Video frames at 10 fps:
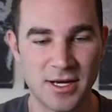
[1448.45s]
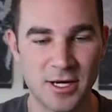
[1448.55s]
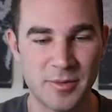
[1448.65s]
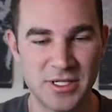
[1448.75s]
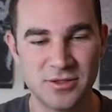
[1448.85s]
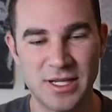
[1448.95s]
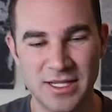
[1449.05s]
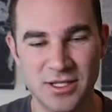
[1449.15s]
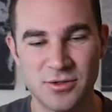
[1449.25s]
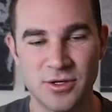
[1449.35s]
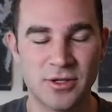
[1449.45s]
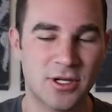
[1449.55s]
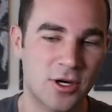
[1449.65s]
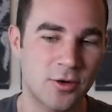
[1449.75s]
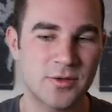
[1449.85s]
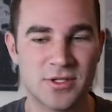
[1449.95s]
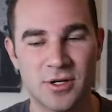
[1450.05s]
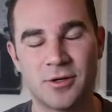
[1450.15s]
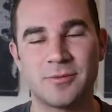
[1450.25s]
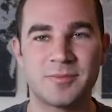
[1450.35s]
I do like that you show the code,
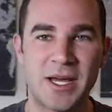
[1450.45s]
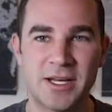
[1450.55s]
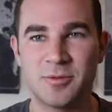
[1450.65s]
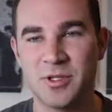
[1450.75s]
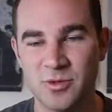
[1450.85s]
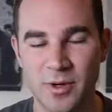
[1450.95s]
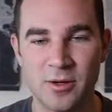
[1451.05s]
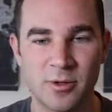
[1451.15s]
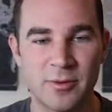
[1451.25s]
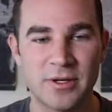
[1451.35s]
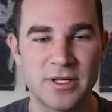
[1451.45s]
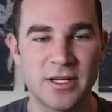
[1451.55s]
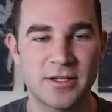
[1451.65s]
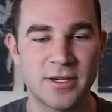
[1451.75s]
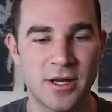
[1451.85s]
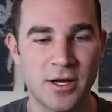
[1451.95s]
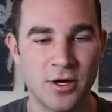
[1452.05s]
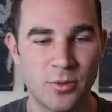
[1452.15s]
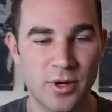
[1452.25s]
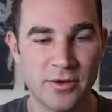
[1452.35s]
so I could be swayed one way or the other.
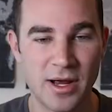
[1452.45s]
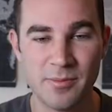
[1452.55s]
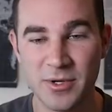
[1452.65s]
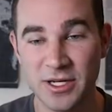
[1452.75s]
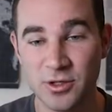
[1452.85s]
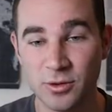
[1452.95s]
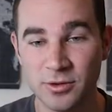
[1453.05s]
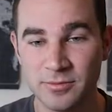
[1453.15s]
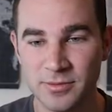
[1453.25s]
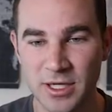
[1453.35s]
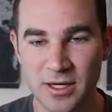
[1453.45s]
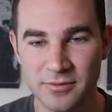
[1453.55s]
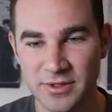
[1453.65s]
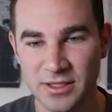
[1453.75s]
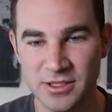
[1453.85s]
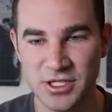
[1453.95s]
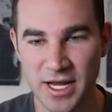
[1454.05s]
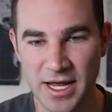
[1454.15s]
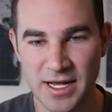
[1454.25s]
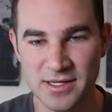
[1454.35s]
Weather app, kind of cool. Vanilla
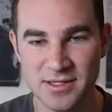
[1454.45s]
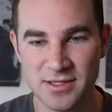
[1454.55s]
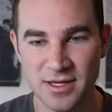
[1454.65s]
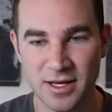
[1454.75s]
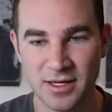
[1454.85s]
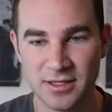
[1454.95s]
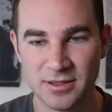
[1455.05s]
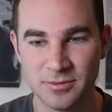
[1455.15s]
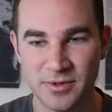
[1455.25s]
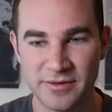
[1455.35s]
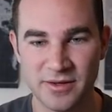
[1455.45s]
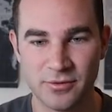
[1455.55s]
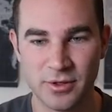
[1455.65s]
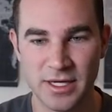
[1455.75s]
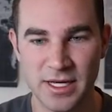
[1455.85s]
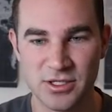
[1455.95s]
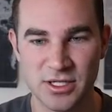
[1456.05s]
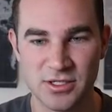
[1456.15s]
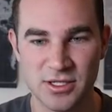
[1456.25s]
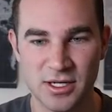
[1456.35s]
JS, 5-day forecast,
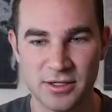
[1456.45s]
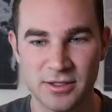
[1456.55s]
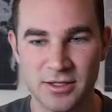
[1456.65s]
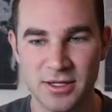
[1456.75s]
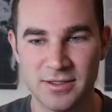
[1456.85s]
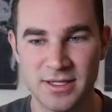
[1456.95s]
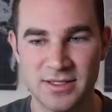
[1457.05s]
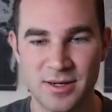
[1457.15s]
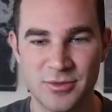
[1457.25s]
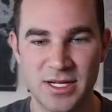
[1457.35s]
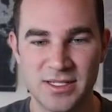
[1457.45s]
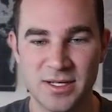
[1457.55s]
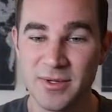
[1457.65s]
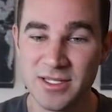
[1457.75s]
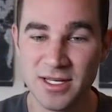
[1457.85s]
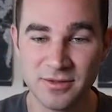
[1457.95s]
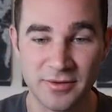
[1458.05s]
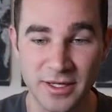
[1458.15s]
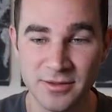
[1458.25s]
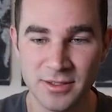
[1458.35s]
change color, daytime or nighttime. That's kind of
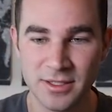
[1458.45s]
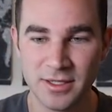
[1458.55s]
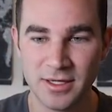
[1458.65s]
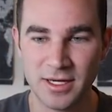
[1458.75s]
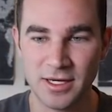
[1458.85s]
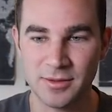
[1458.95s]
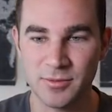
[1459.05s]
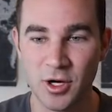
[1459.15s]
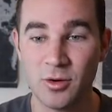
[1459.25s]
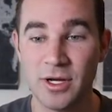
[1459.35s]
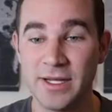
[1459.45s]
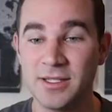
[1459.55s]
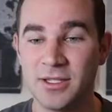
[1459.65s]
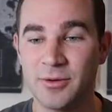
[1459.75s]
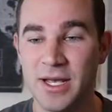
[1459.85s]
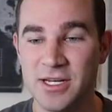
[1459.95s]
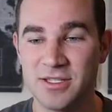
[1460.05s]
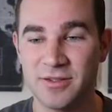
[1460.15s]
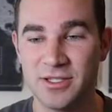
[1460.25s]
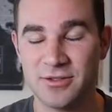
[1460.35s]
fun. In the
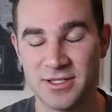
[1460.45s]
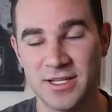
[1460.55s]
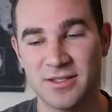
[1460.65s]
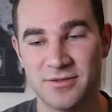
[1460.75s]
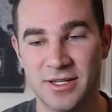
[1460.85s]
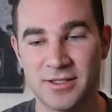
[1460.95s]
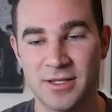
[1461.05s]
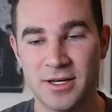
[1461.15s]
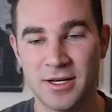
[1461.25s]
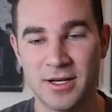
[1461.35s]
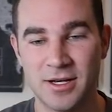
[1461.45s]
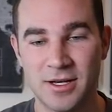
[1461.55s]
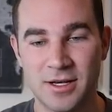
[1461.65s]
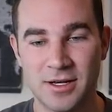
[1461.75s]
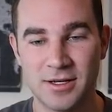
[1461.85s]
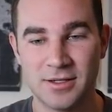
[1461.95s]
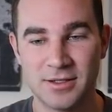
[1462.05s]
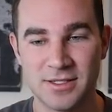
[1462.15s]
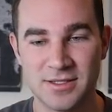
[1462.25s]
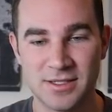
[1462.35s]
location of interest. That's fun.
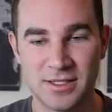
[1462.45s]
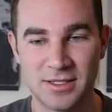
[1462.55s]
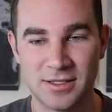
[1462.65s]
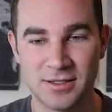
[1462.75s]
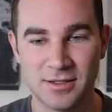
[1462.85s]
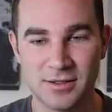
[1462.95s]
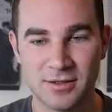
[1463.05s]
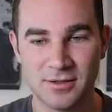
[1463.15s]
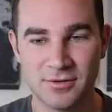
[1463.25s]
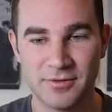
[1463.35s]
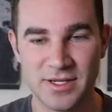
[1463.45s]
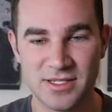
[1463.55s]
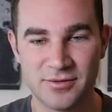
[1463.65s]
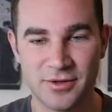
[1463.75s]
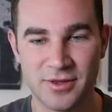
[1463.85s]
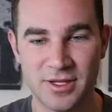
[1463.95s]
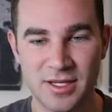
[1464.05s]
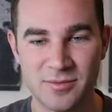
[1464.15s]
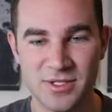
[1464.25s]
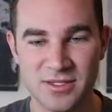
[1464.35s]
Let's see. Festival
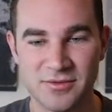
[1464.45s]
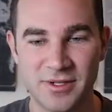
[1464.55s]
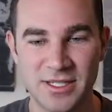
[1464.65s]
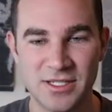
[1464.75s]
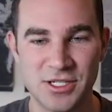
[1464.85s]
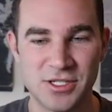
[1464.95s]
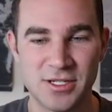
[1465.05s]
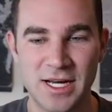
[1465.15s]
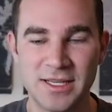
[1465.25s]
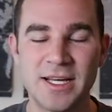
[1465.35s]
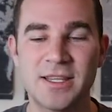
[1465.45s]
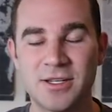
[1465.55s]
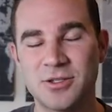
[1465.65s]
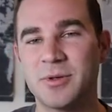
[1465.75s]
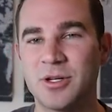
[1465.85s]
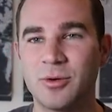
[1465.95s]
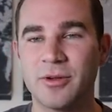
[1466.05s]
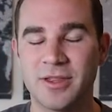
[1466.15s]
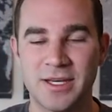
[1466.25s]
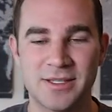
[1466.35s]
themes is a fun addition. I like that you're doing
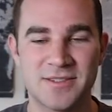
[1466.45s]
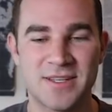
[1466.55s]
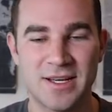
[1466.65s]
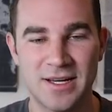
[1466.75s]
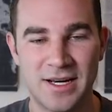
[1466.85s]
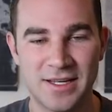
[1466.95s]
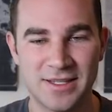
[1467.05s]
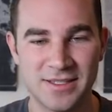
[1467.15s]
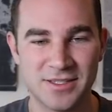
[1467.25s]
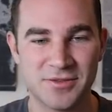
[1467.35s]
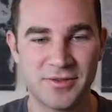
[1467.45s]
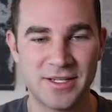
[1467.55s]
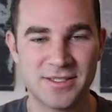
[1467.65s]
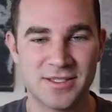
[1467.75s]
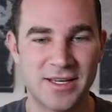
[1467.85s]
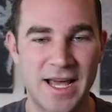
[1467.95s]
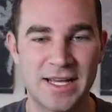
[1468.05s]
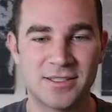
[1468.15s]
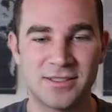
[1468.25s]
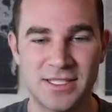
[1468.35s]
cool things. I think it's fun to
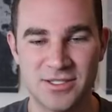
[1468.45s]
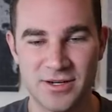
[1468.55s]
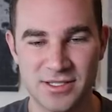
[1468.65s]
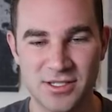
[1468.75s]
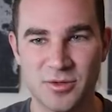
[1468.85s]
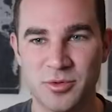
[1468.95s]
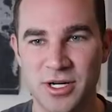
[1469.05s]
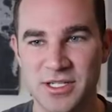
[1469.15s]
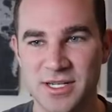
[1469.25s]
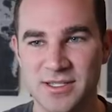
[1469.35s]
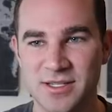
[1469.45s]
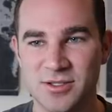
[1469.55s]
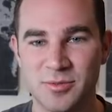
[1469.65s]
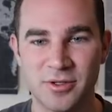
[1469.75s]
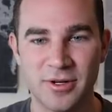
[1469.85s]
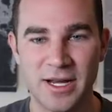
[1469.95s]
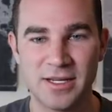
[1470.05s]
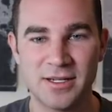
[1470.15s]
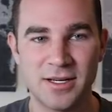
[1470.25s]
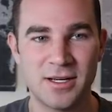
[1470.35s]
add little Easter eggs into your projects. That's super
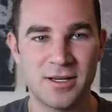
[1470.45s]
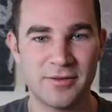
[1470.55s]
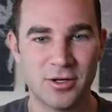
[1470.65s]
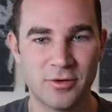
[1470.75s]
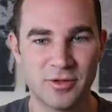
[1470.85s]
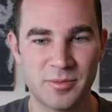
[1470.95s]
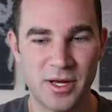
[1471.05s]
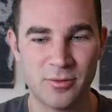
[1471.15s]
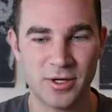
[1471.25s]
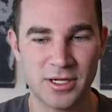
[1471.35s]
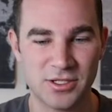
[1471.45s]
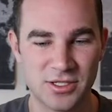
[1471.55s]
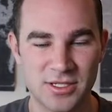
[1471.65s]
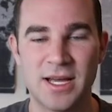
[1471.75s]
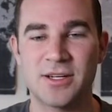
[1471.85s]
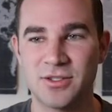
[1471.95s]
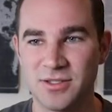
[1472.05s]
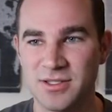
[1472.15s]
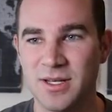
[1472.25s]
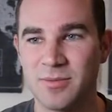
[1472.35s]
great. If I go over to my work, it shows
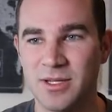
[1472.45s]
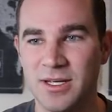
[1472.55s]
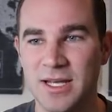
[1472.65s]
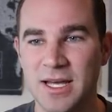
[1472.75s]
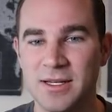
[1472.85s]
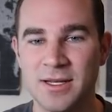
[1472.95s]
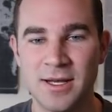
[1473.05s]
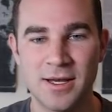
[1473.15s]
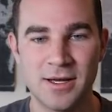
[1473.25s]
the same thing again.